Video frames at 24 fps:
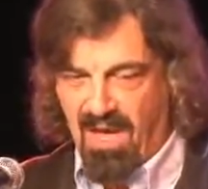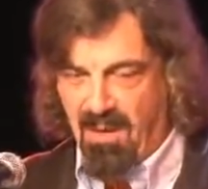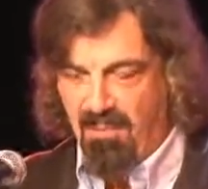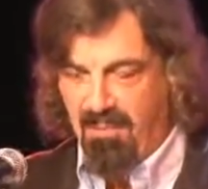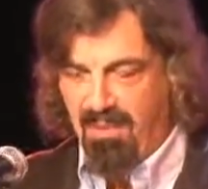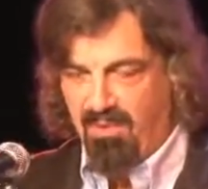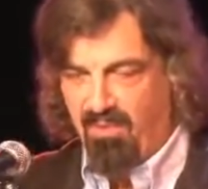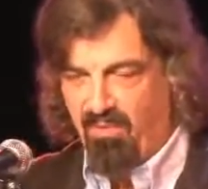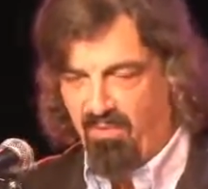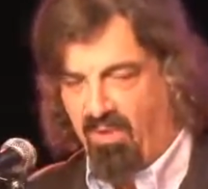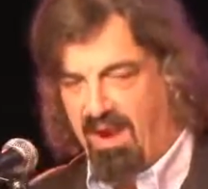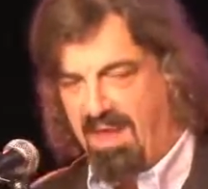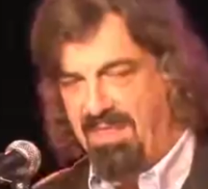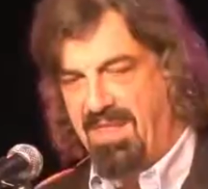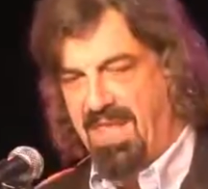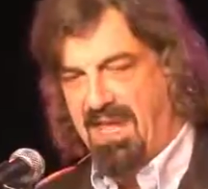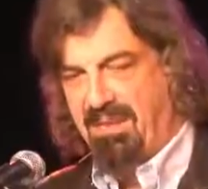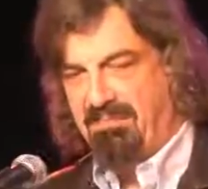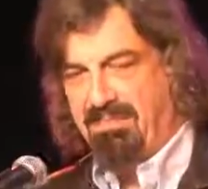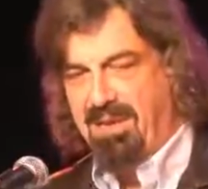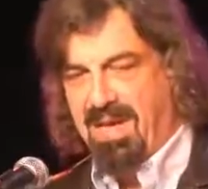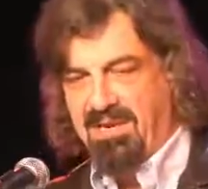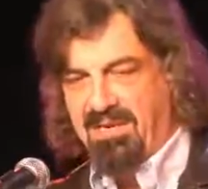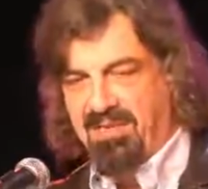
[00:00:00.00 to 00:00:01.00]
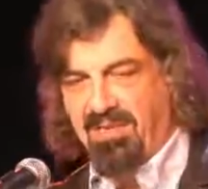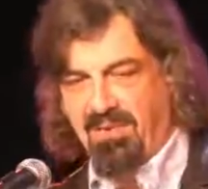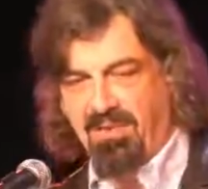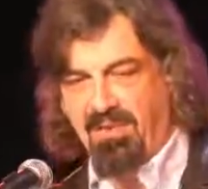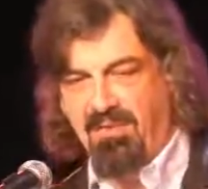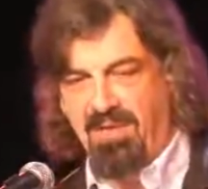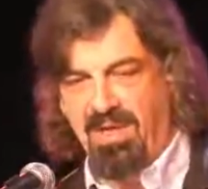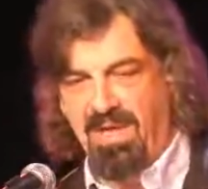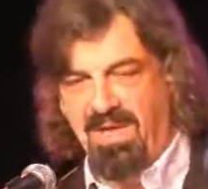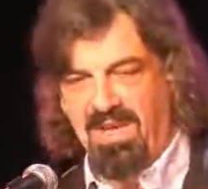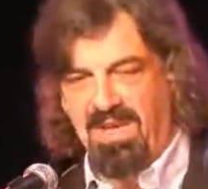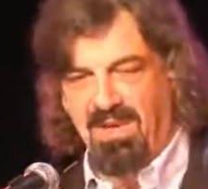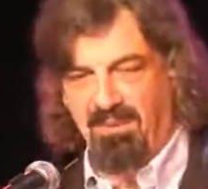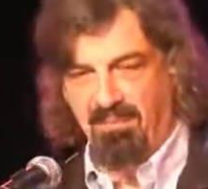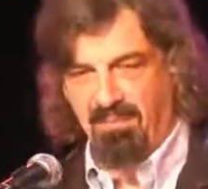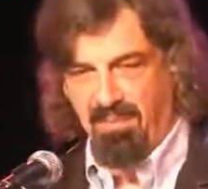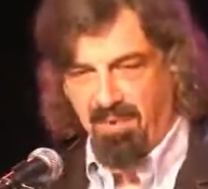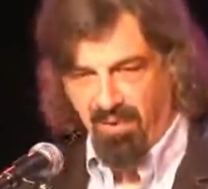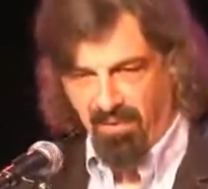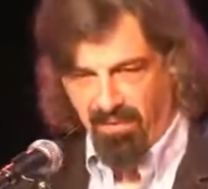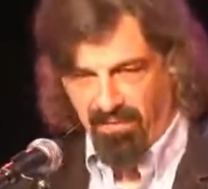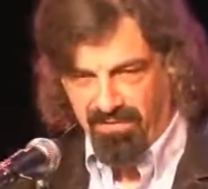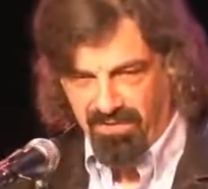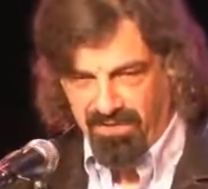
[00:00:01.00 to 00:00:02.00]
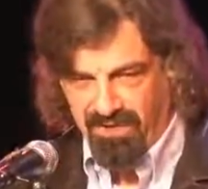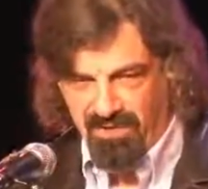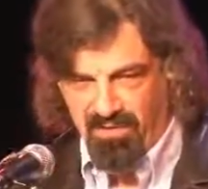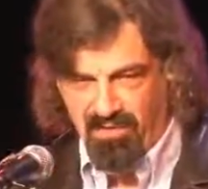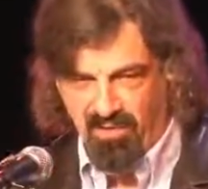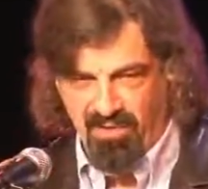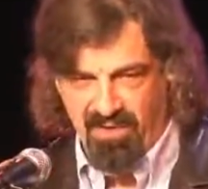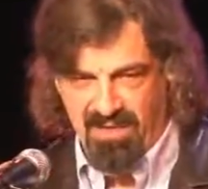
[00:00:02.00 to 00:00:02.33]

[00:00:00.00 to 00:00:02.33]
But when that magical thinking moves into